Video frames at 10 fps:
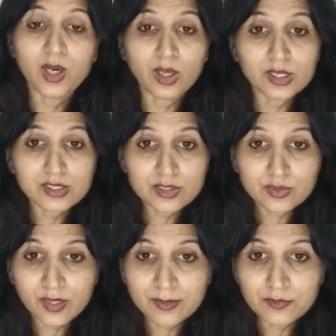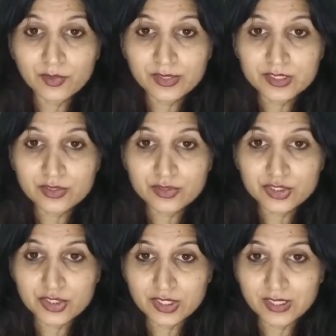Also, I am going to
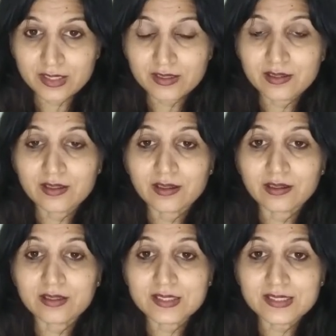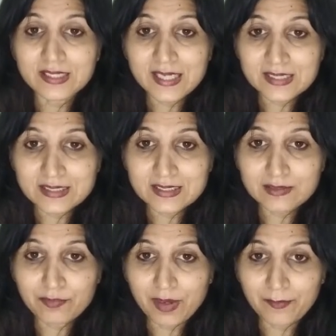share a
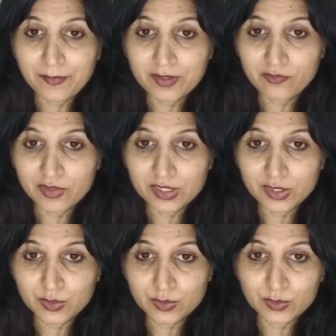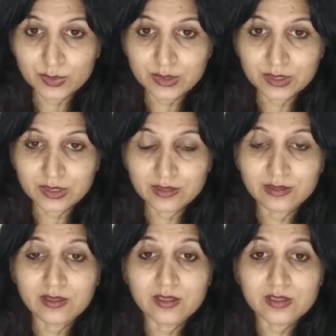test paper with you.
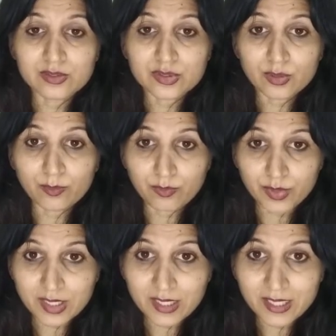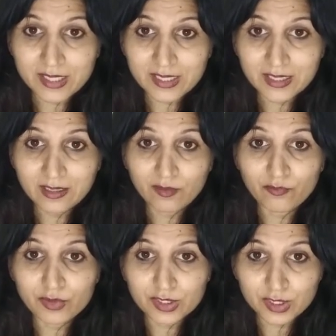So be ready
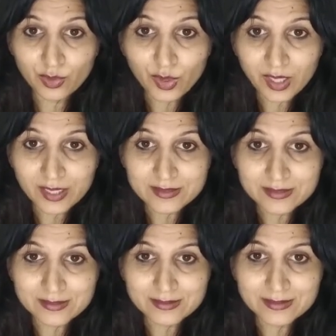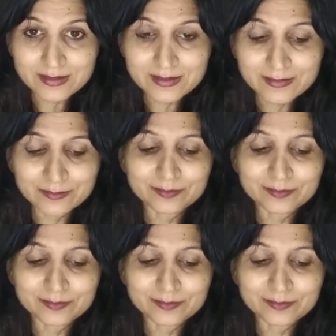with your answers.